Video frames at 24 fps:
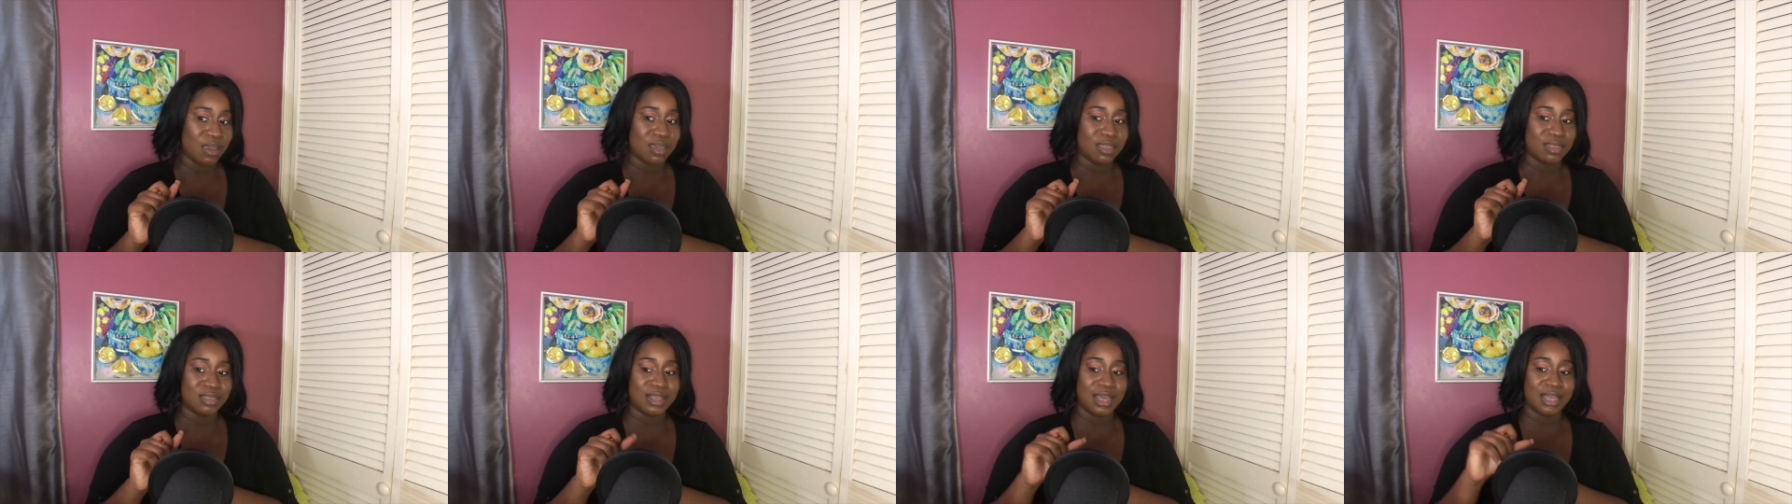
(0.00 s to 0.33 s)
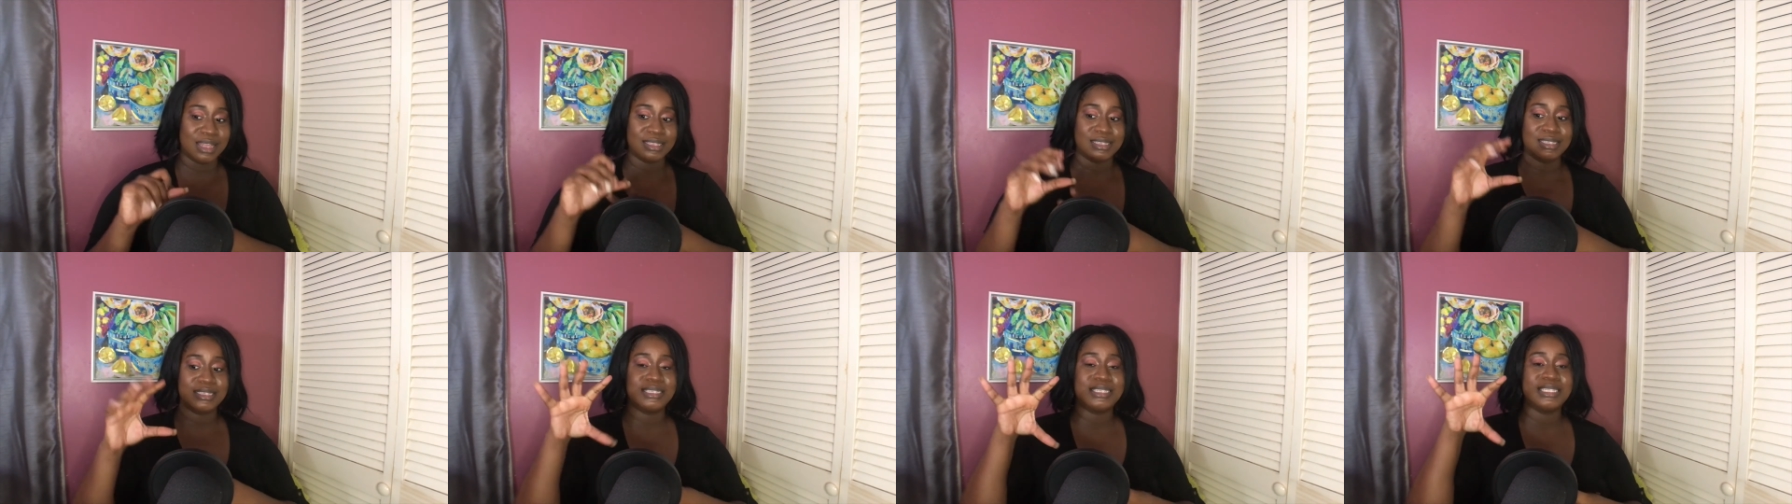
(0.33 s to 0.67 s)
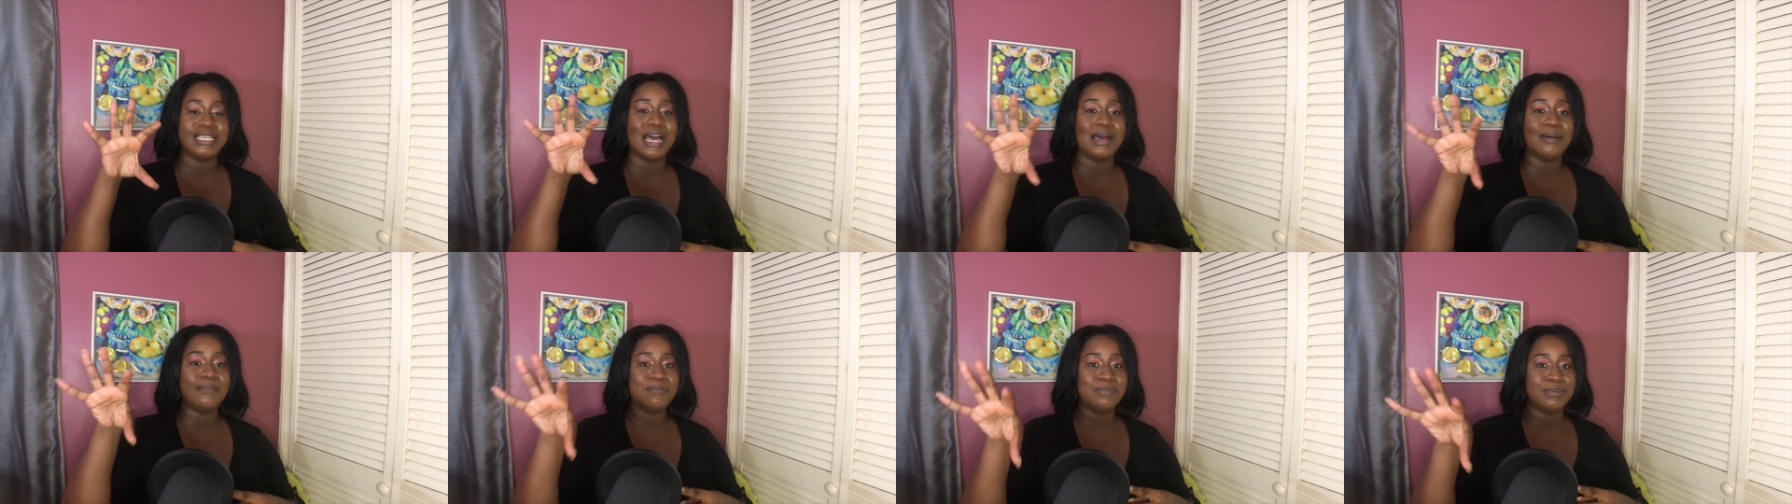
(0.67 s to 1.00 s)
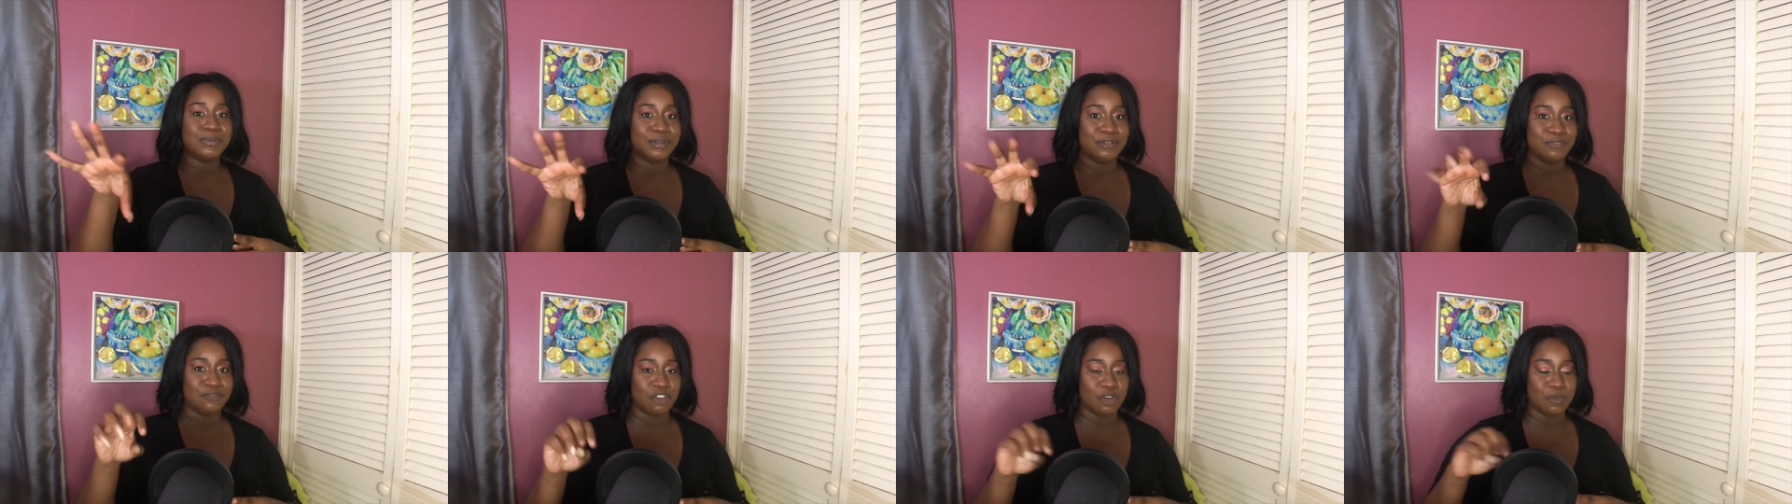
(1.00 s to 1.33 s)
that
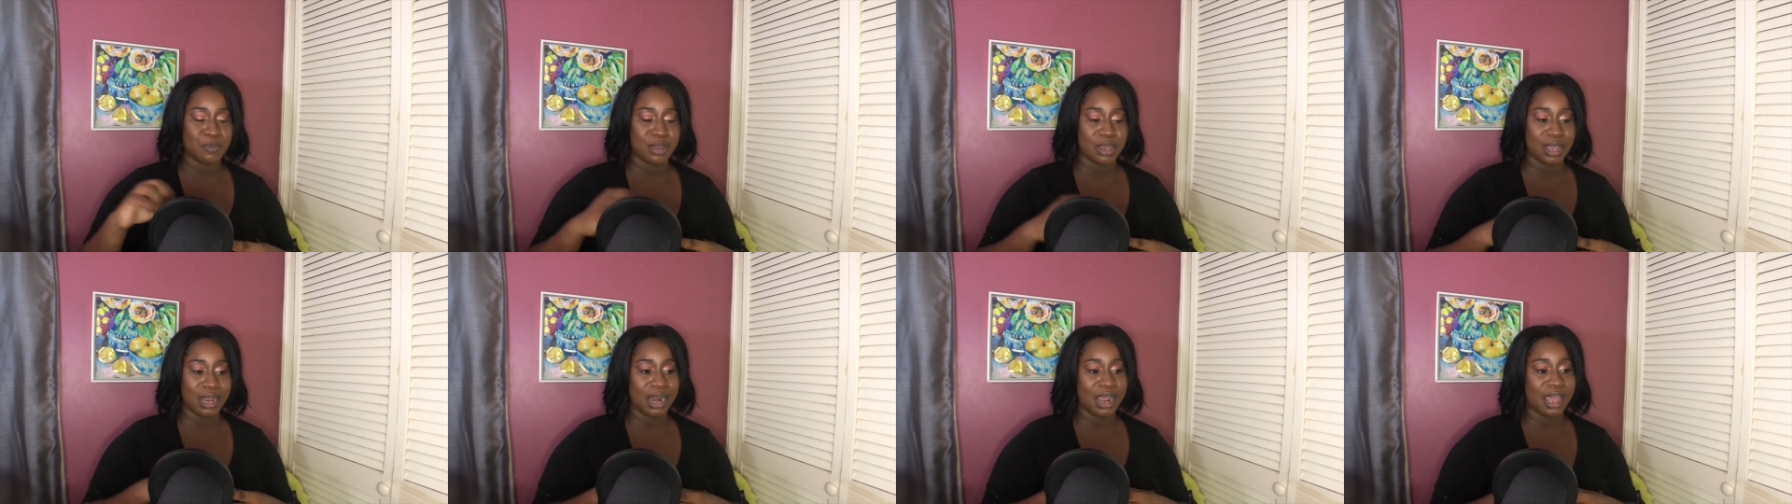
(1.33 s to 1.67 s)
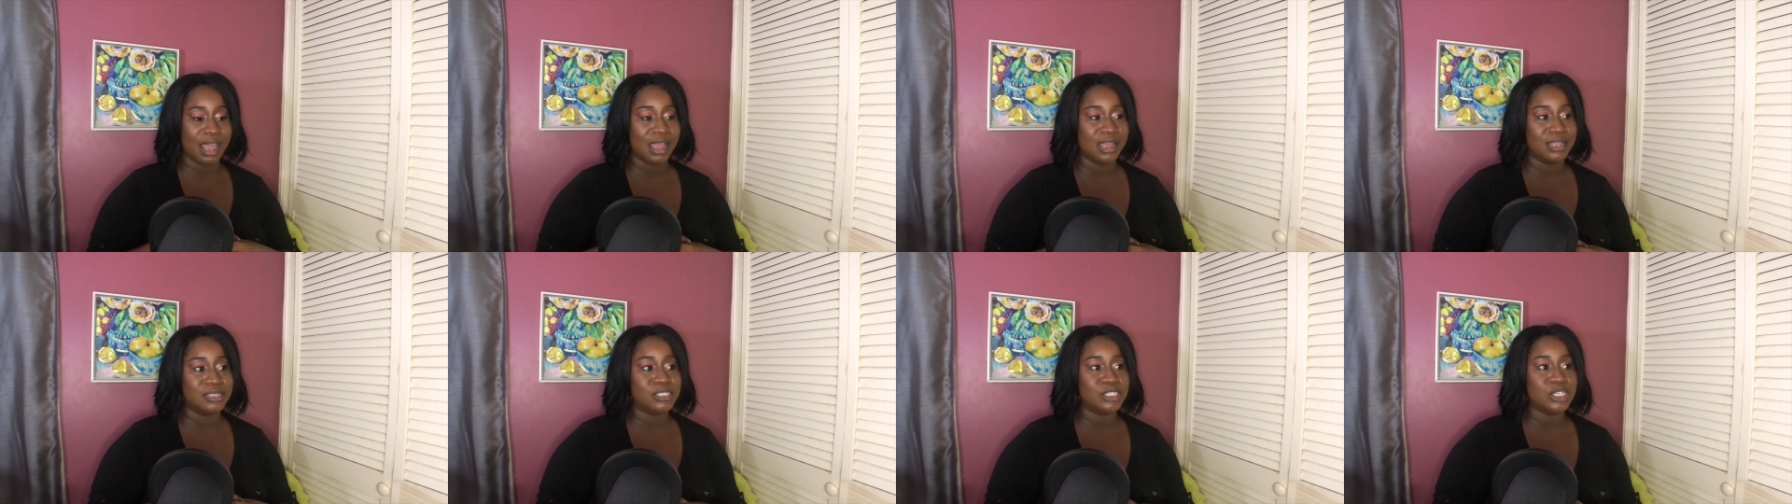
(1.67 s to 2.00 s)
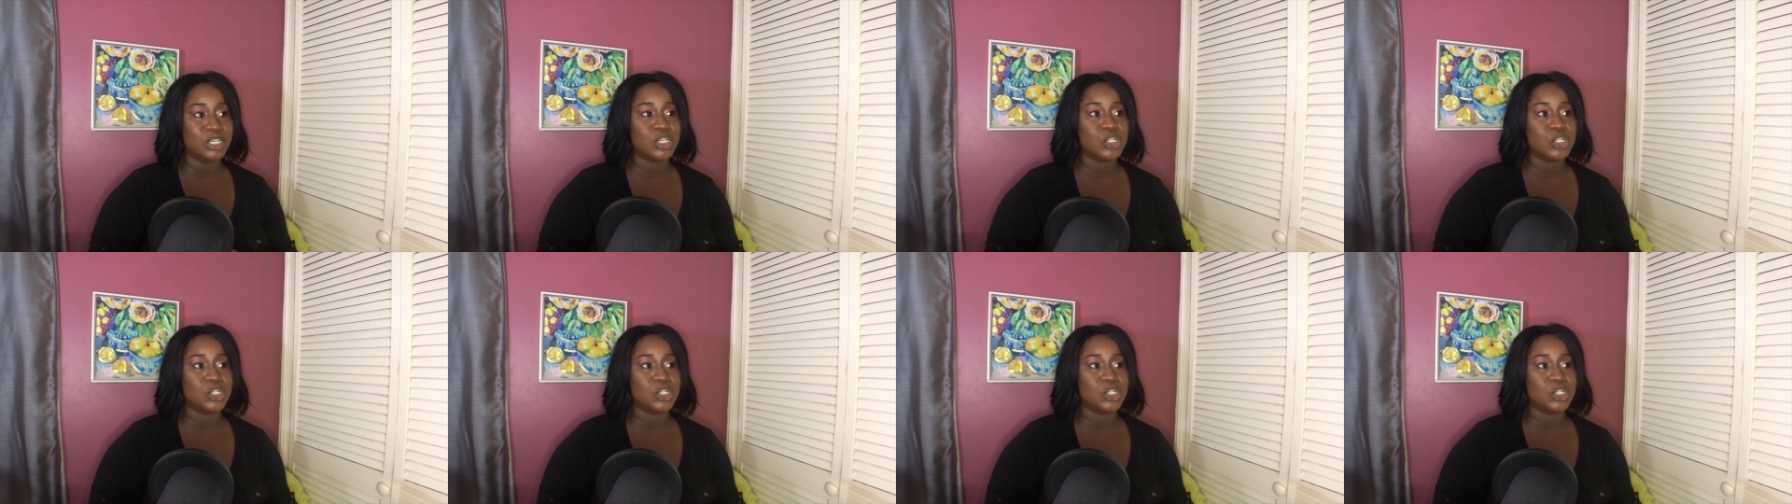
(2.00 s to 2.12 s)
sample from your client